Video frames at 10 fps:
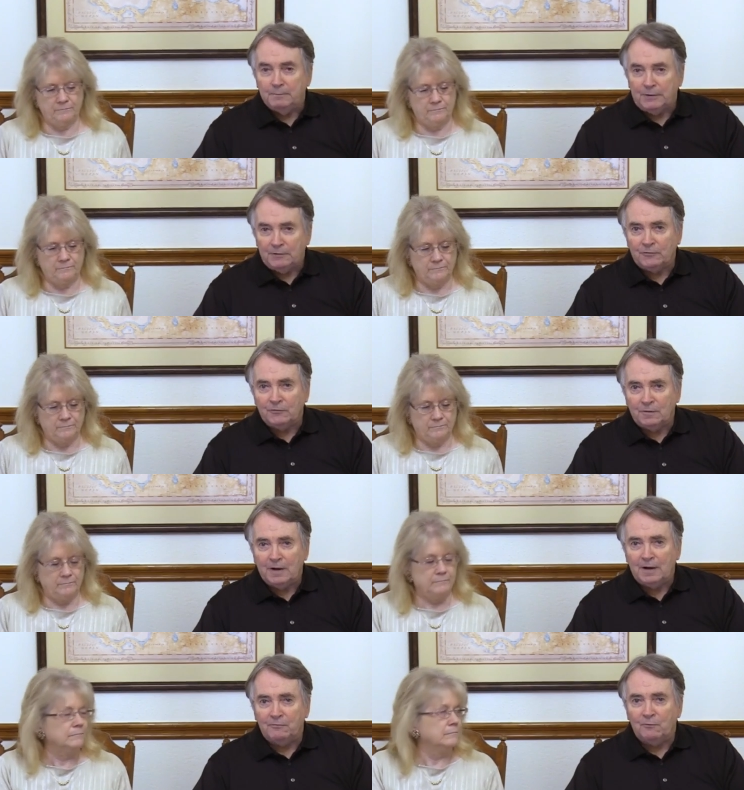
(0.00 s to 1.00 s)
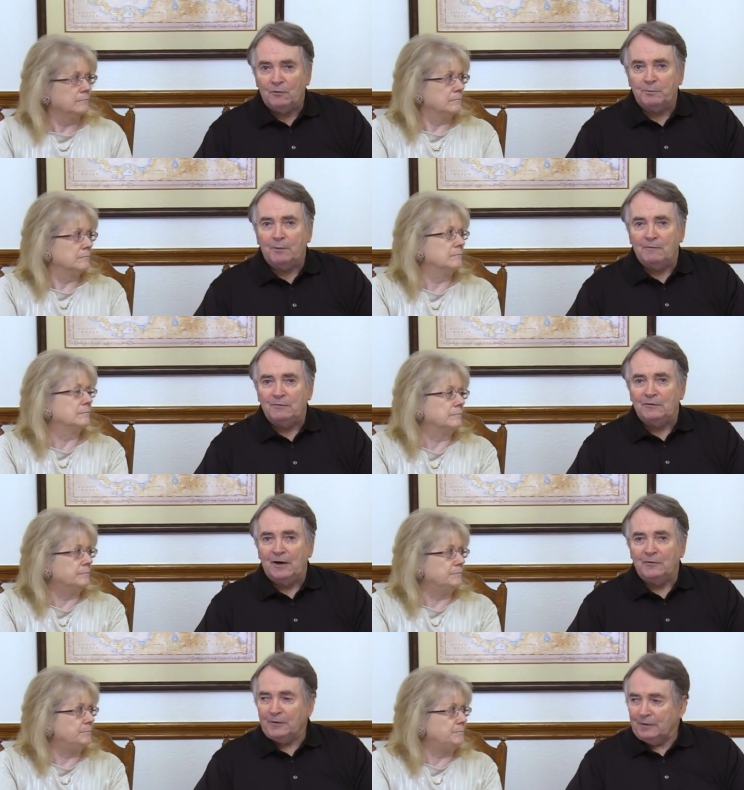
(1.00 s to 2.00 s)
Speaker 1: Because there's a lot of false prophets
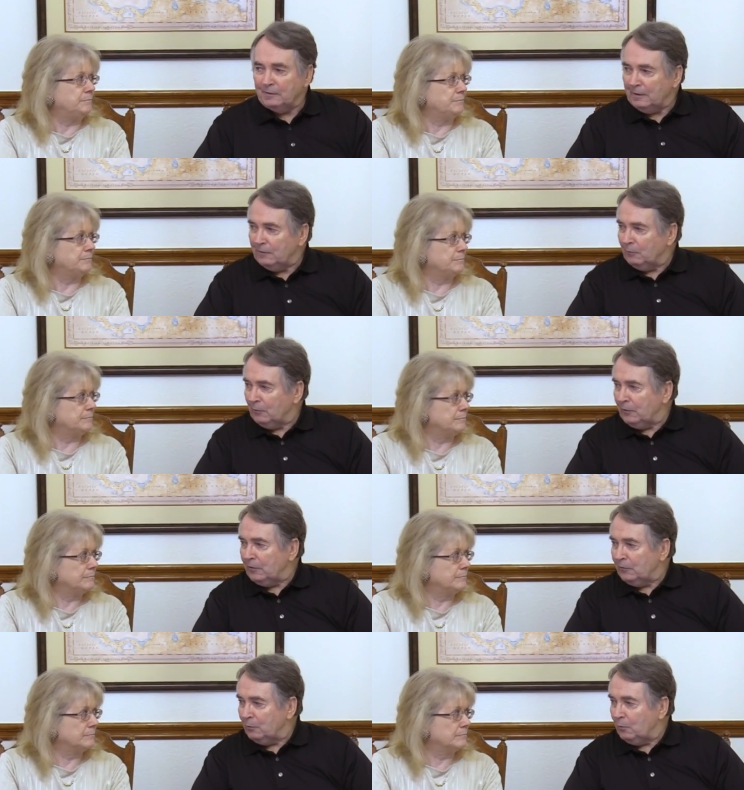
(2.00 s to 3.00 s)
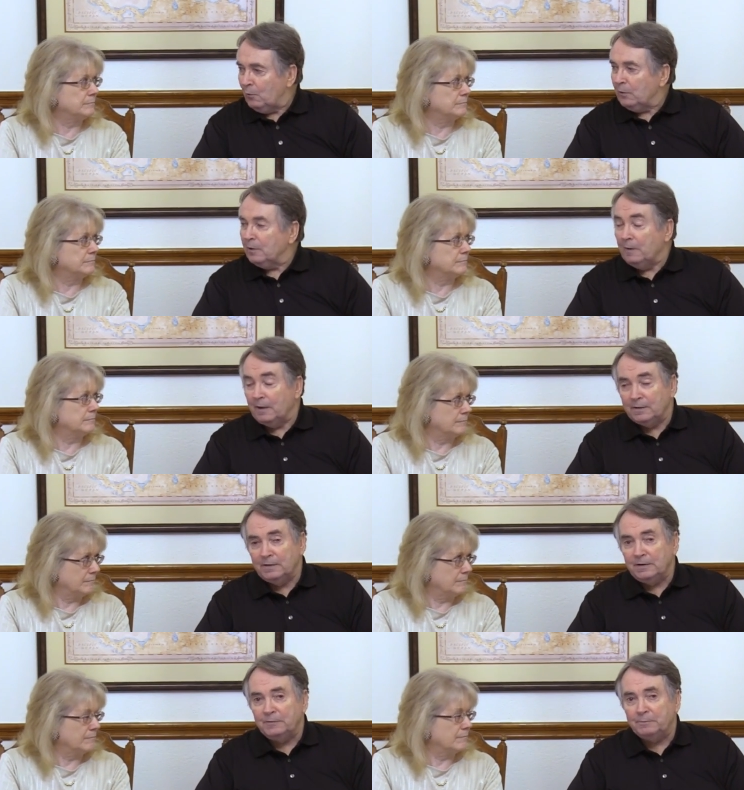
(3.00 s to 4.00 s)
out there. That's one of the things we're warned about
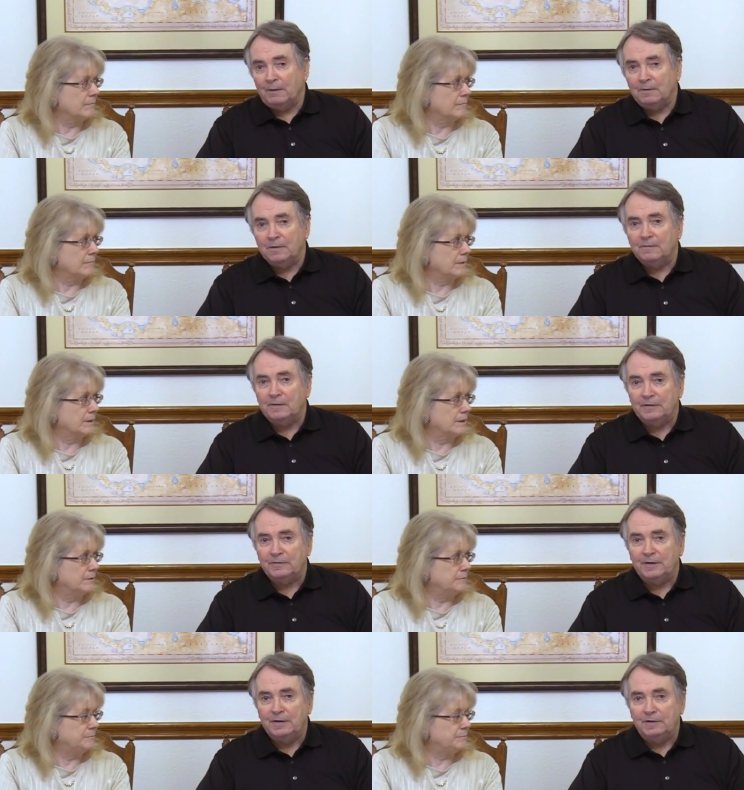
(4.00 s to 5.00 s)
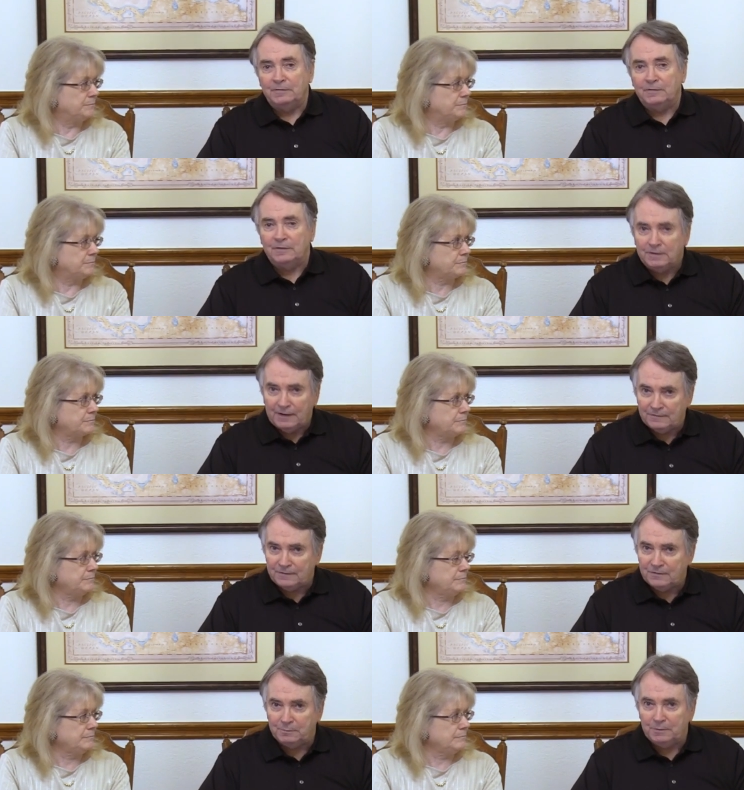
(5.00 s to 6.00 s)
in these perilous last days to
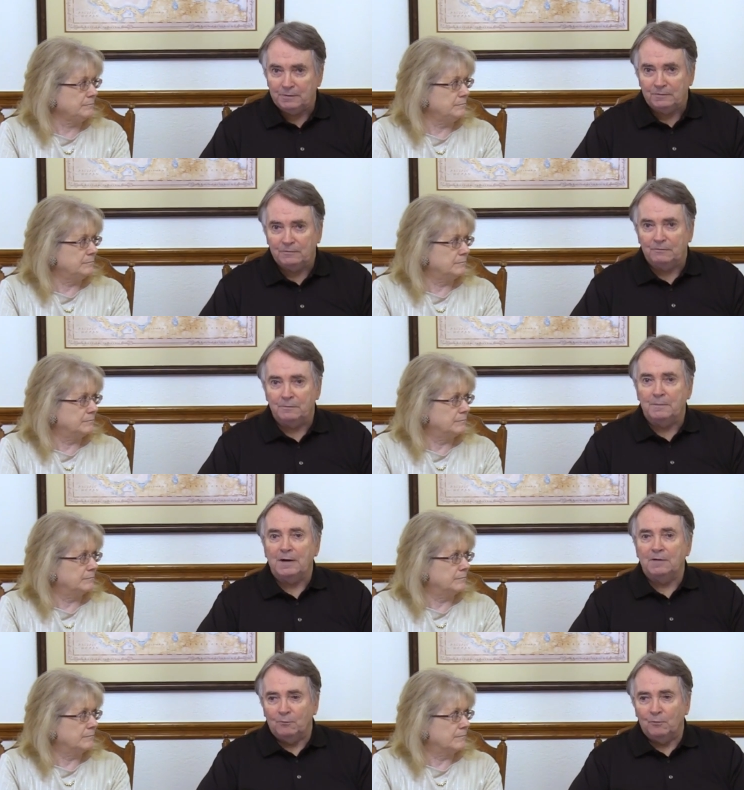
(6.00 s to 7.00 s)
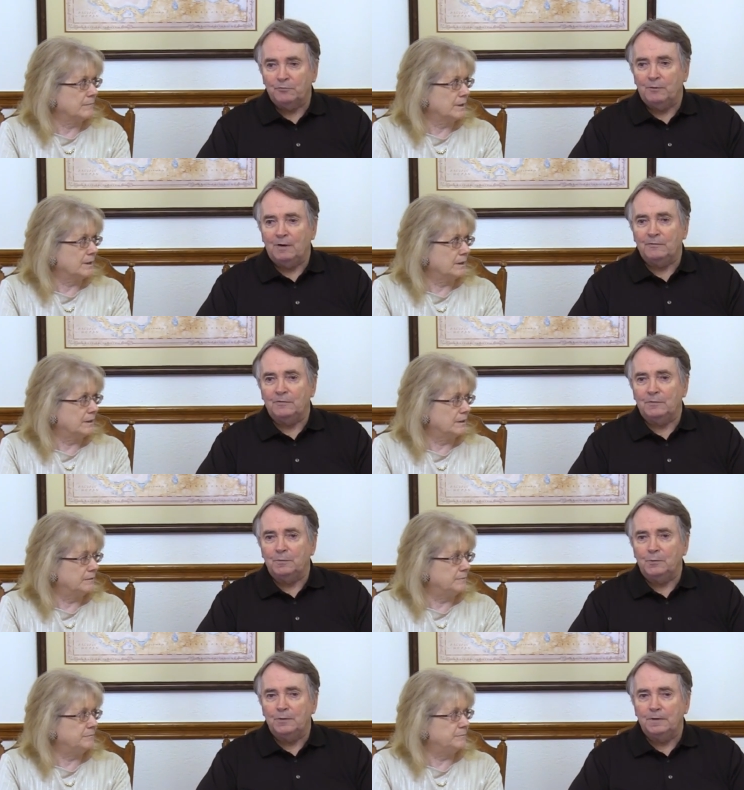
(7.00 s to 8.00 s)
test the spirits, for many false prophets are
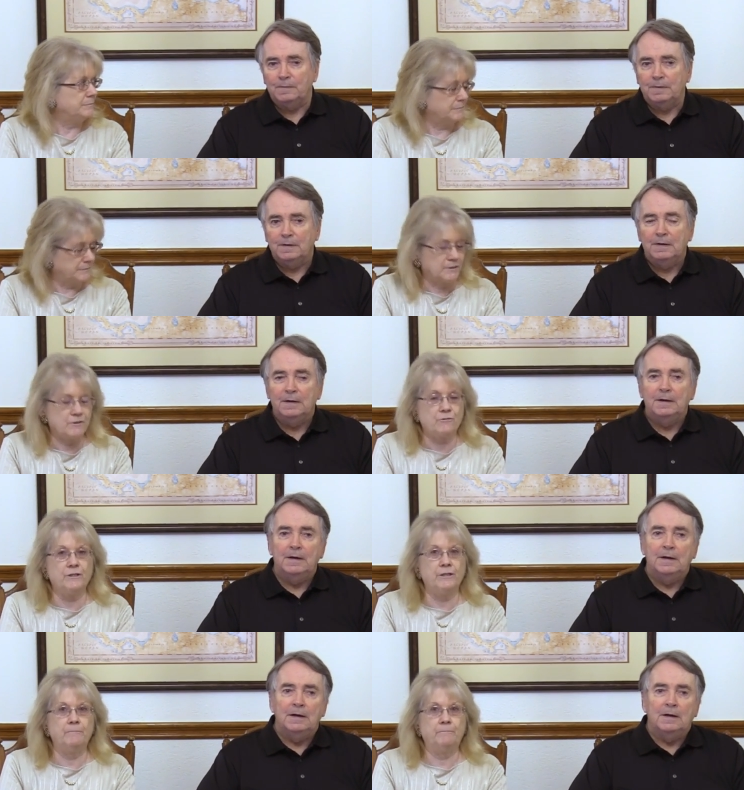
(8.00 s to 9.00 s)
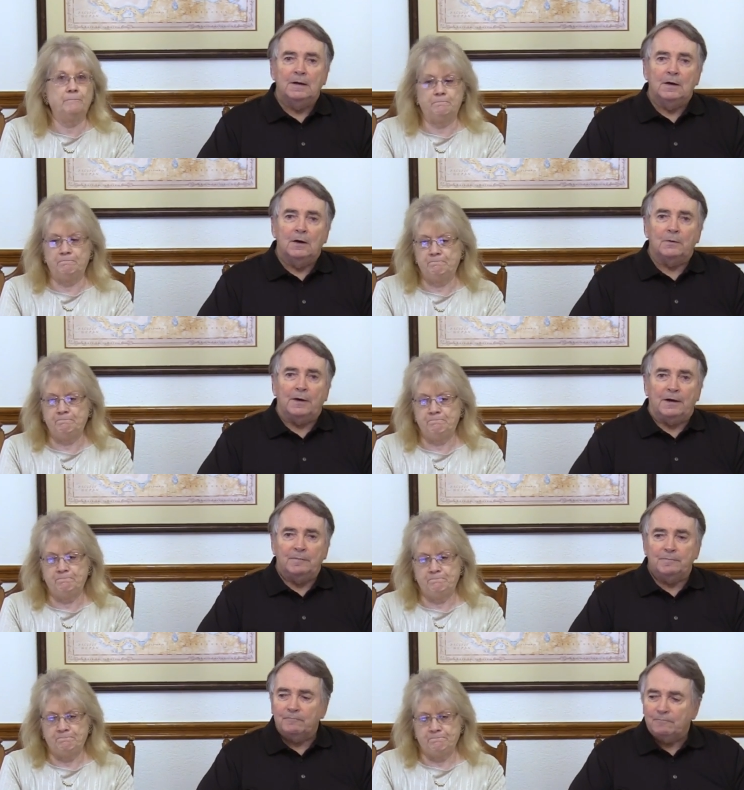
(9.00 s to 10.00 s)
abroad. That's right. Okay.